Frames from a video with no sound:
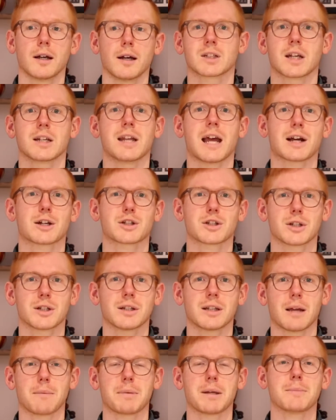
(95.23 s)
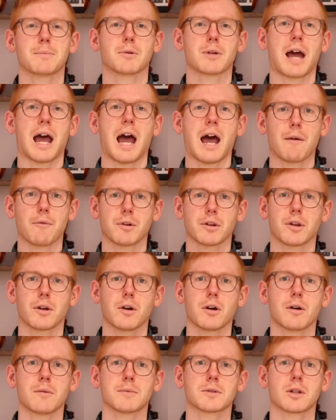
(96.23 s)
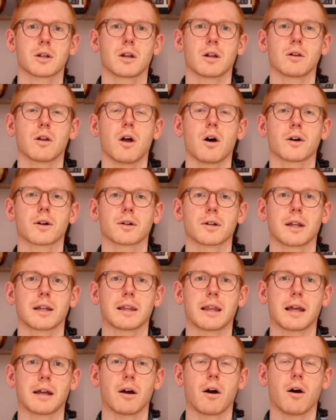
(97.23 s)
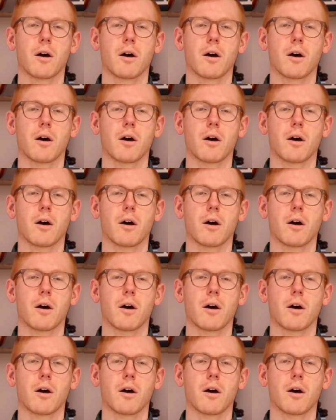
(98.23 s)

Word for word: connection that people have with a home. So the longer that they